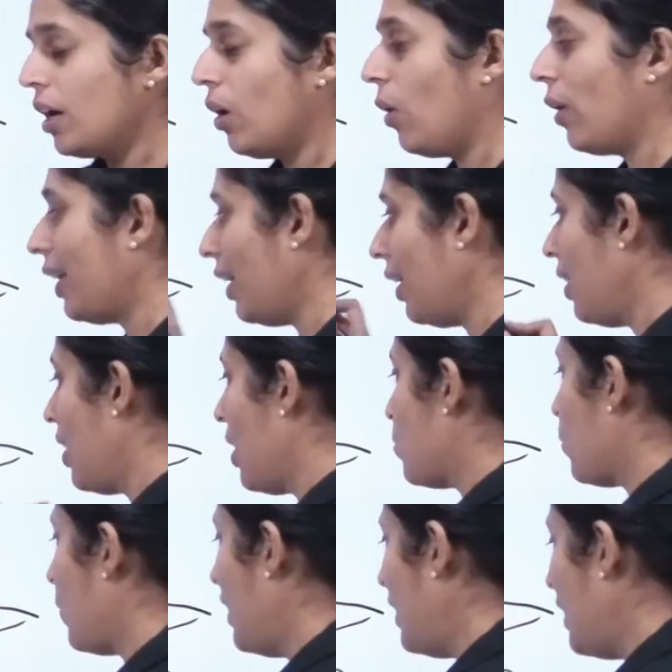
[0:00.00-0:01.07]
Okay.
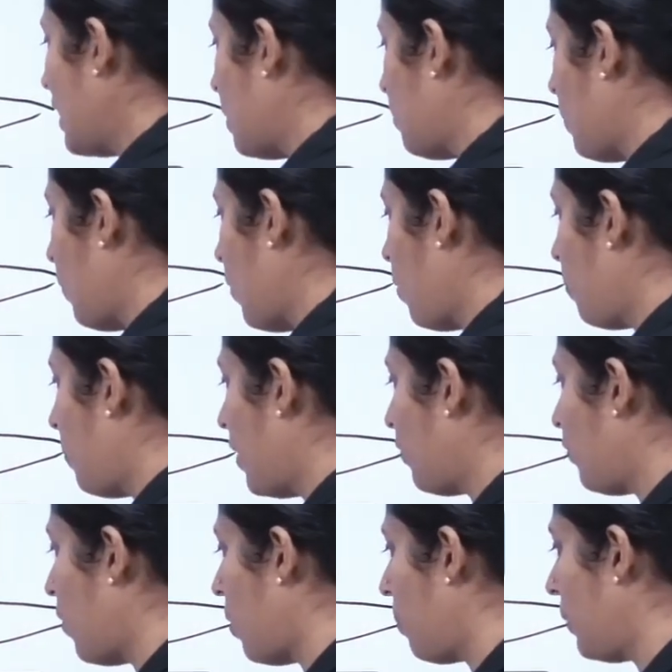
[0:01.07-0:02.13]
So, incapable of
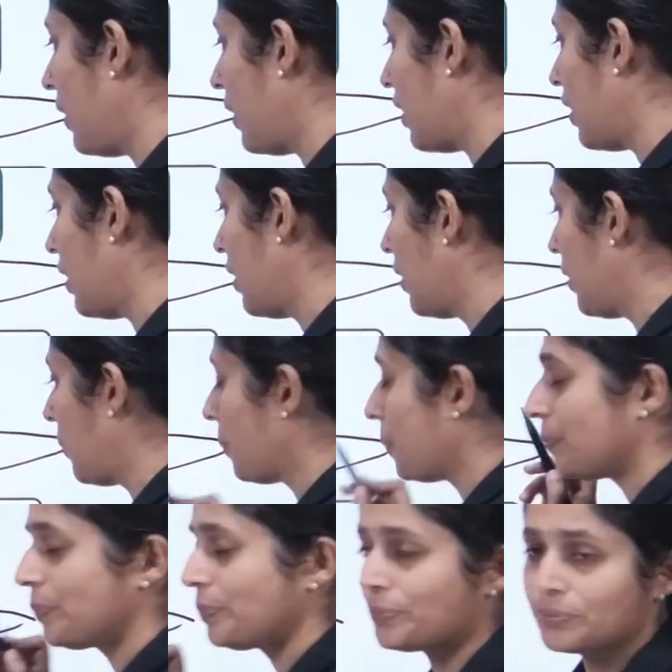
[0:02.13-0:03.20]
performing,
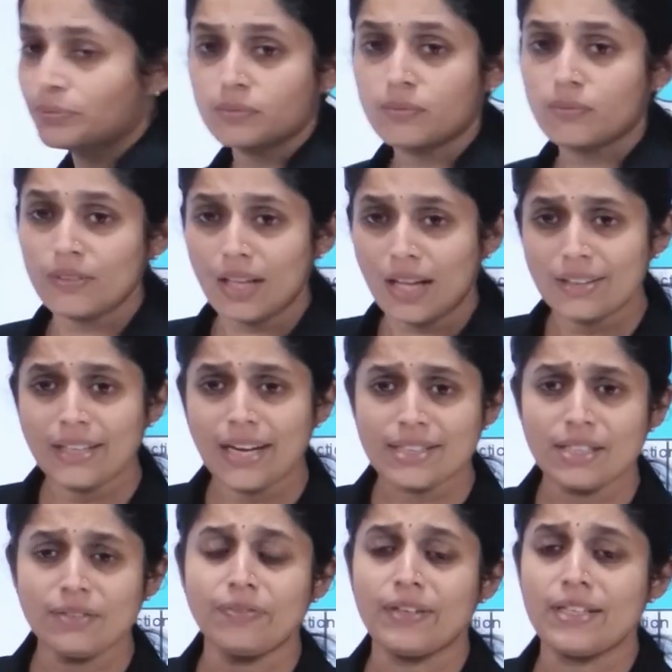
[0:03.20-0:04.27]
that is
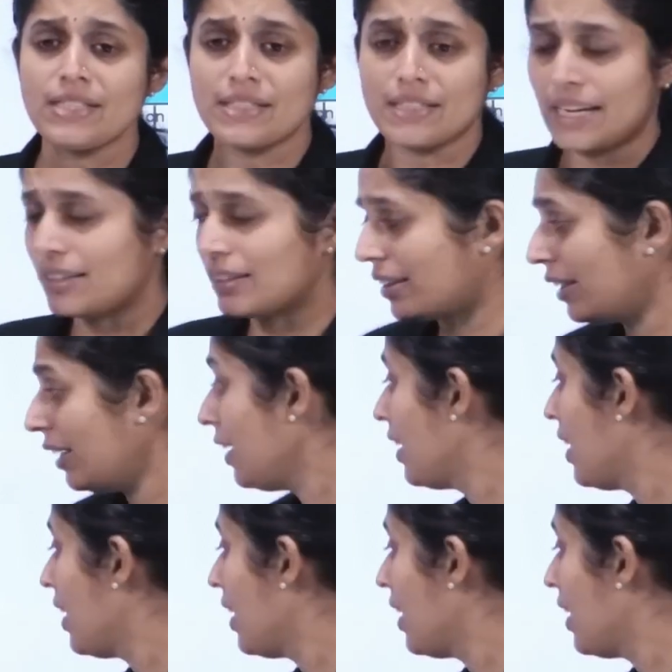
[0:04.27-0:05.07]
the first category.